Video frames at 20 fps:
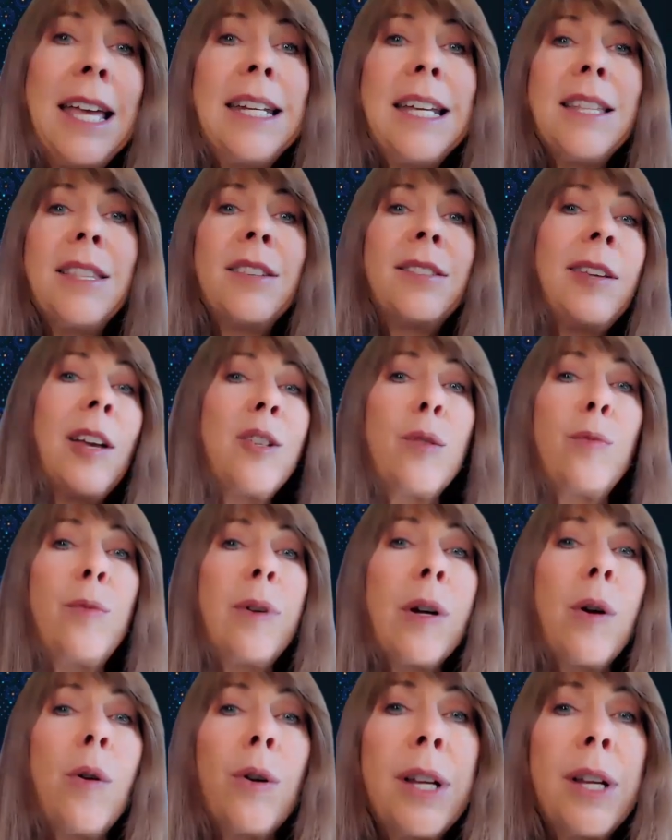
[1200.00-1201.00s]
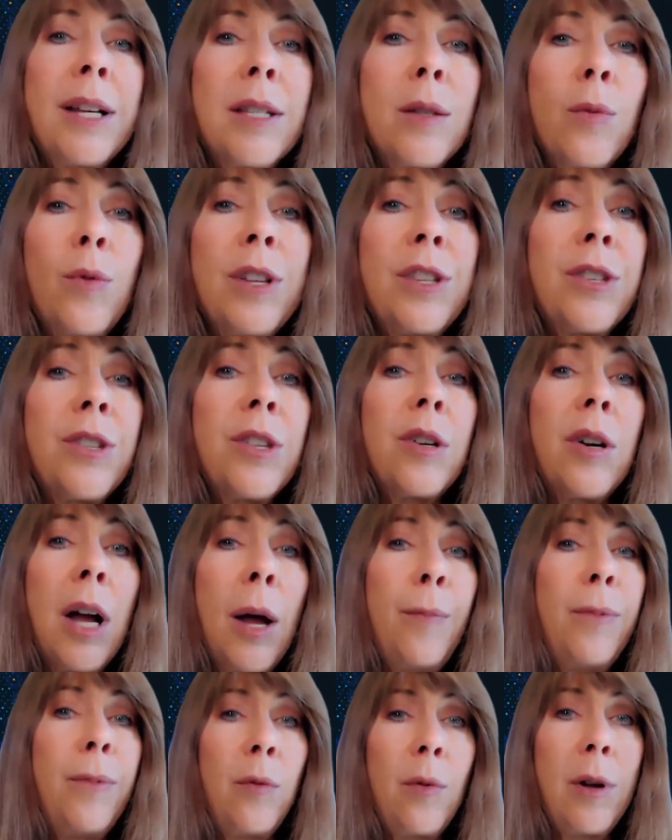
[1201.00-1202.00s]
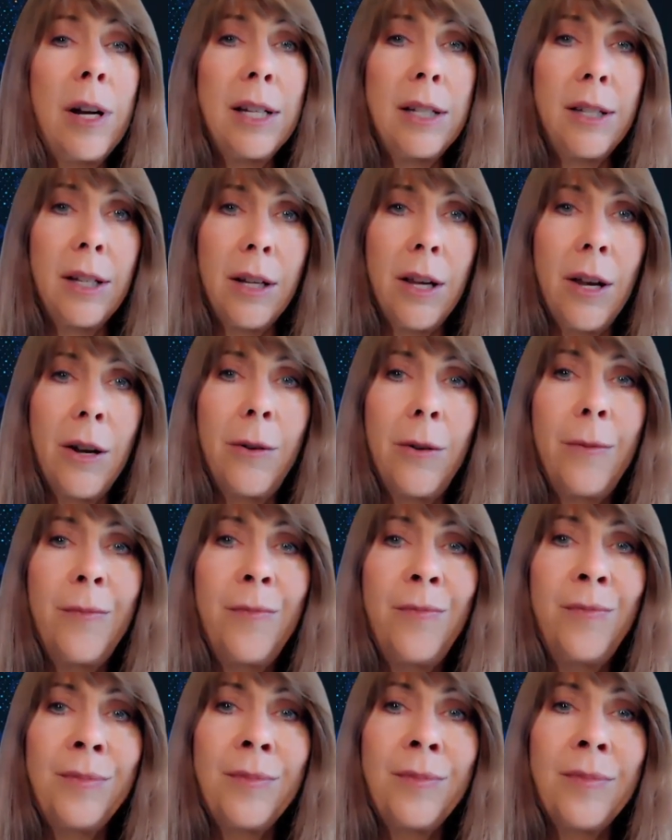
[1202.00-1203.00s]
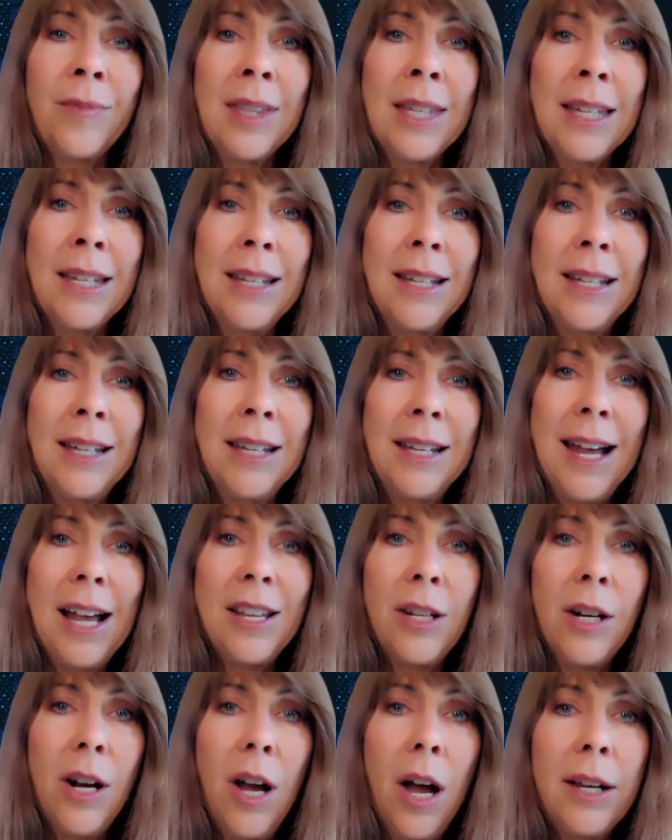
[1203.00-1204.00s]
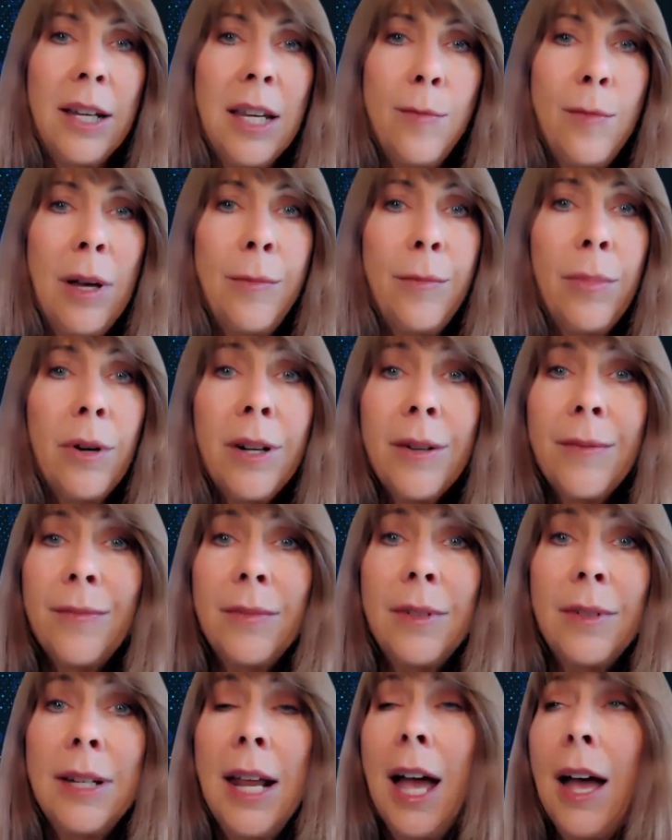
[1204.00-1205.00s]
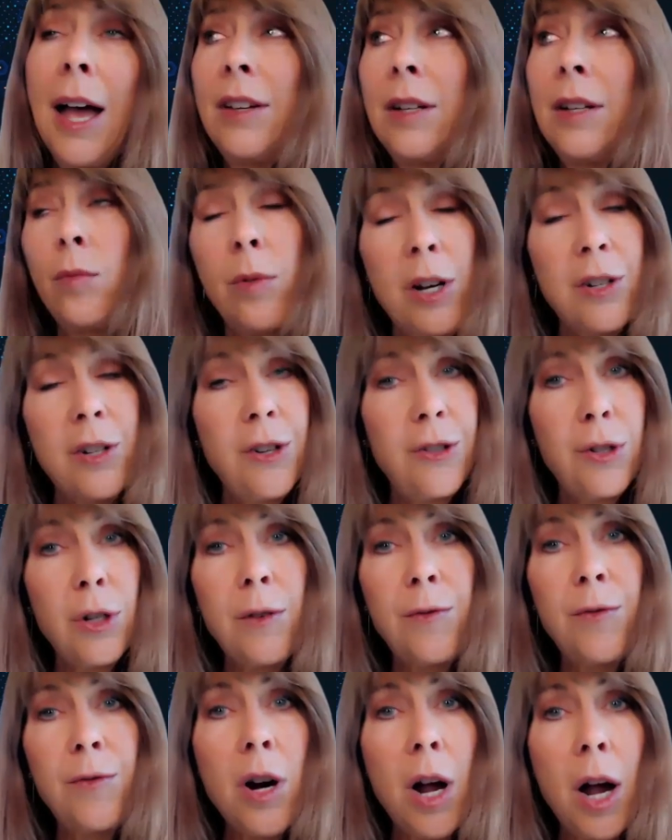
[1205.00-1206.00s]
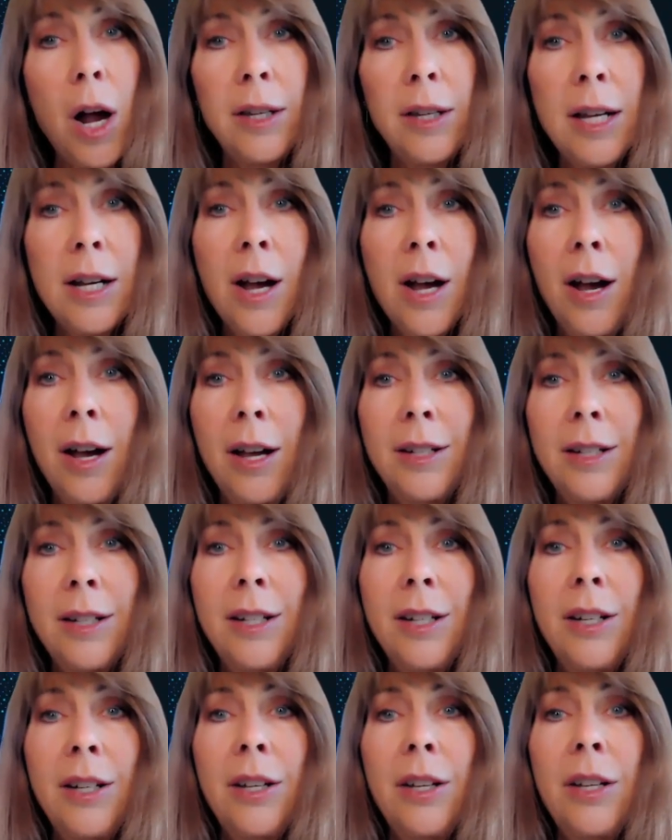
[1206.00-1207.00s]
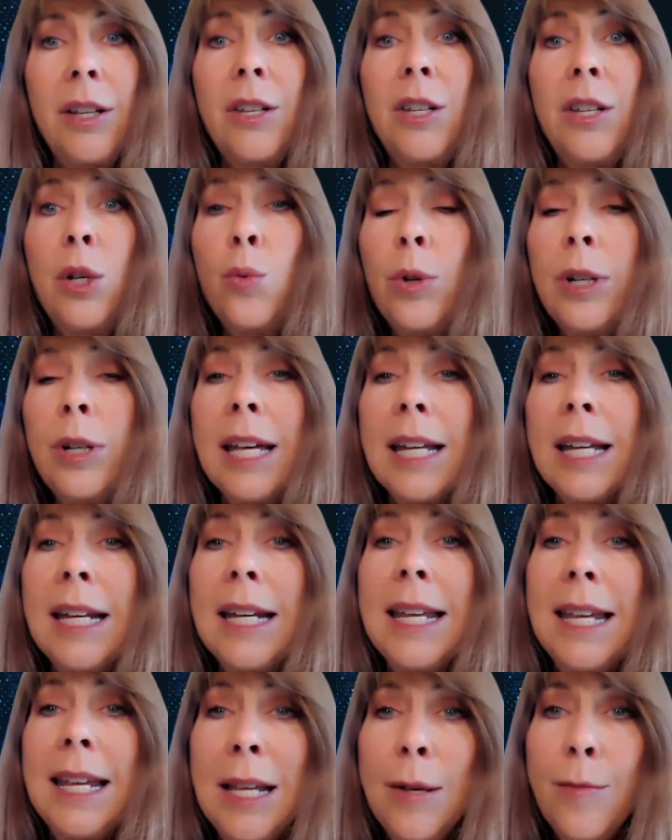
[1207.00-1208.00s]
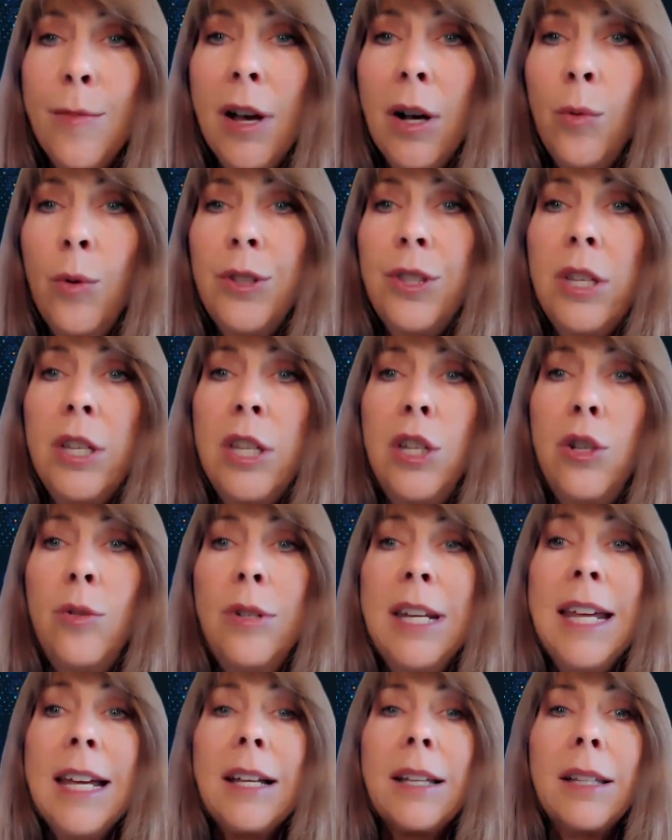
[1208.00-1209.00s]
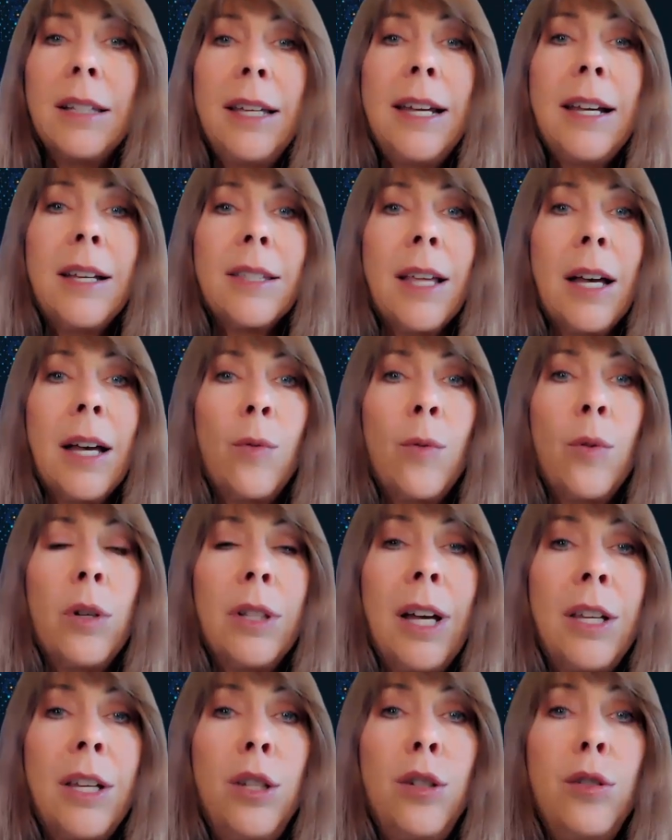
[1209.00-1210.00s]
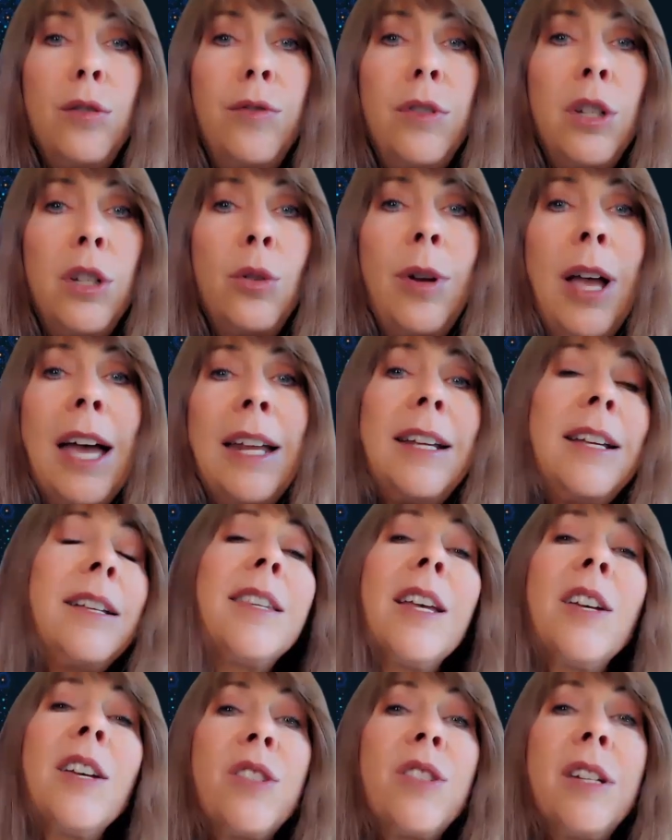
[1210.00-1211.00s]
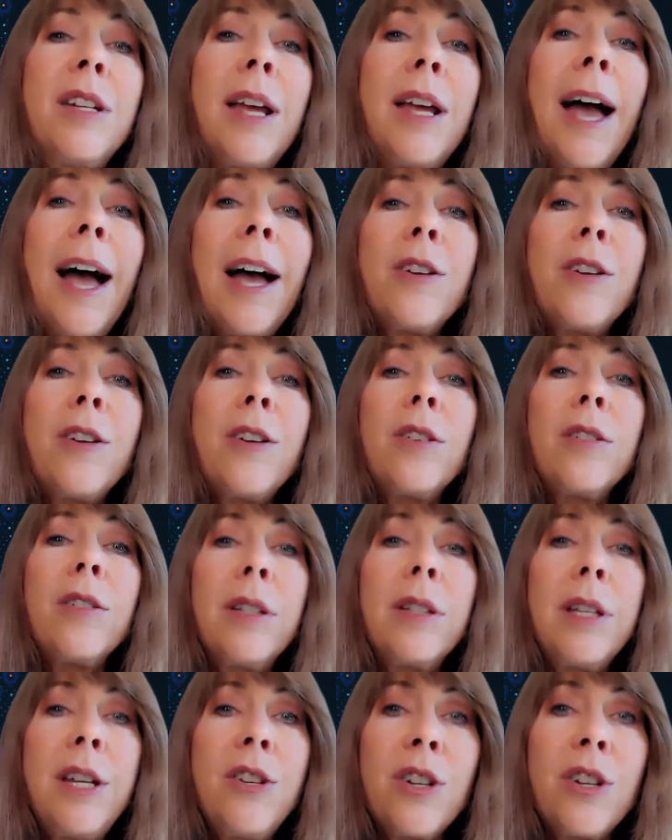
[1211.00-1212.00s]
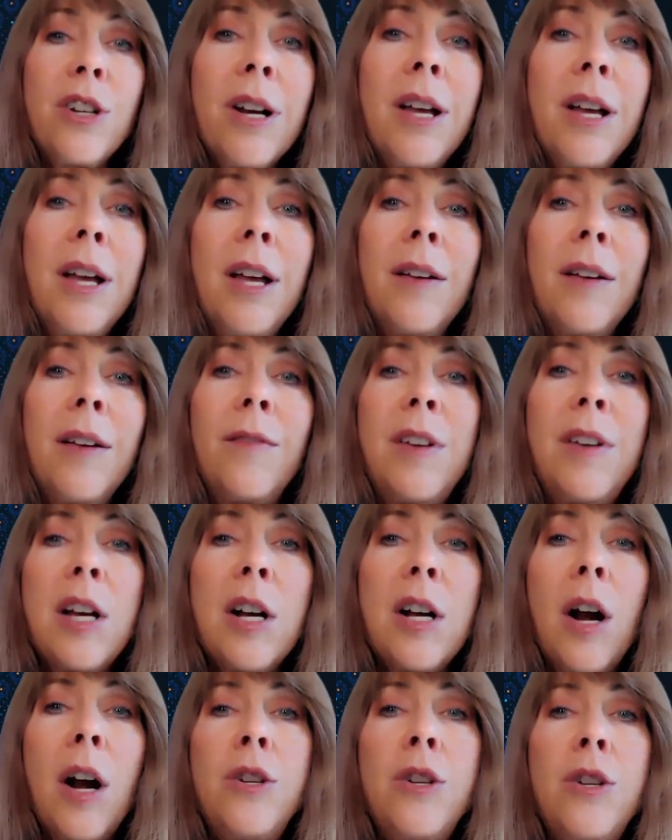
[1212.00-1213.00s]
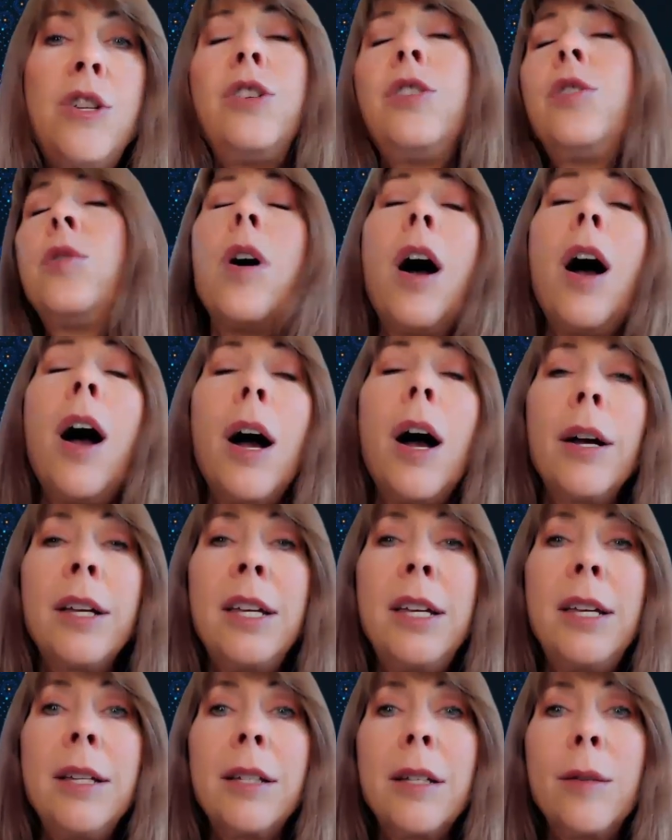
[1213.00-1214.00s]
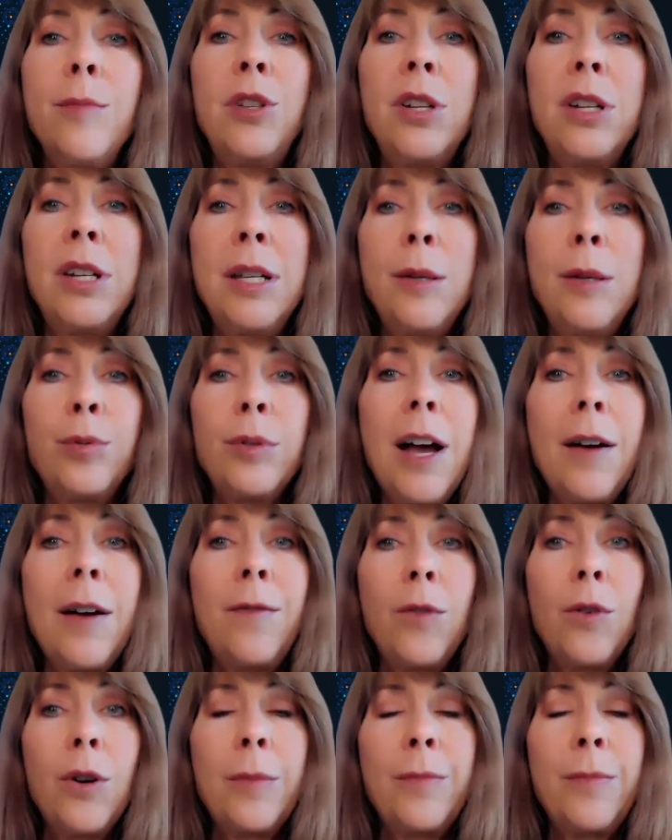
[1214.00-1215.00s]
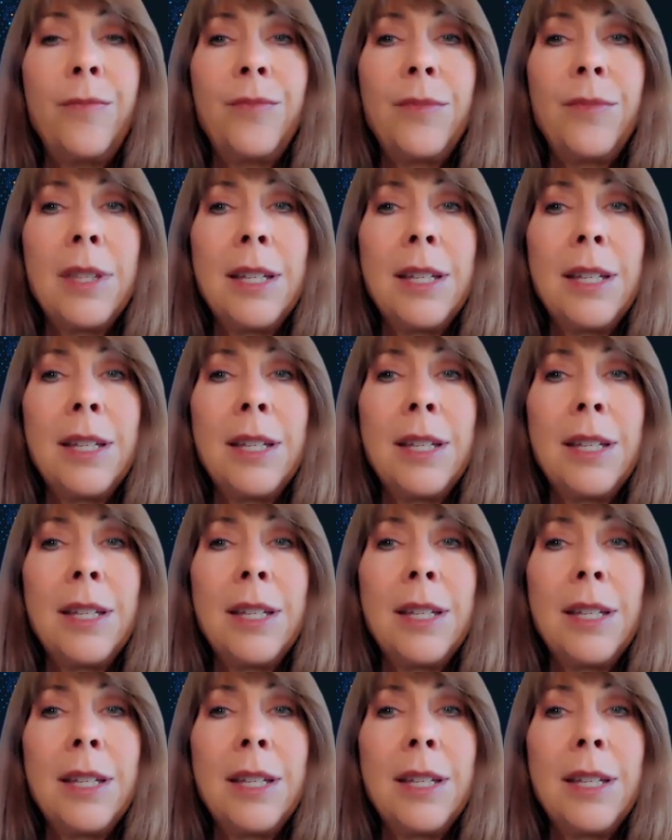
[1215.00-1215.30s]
any of the session recordings once they're up and ready to go. As an Auggie member and having registered for AuggieCon, You will get an email with a unique link that will let you view any session at your leisure via our new Augie community platform.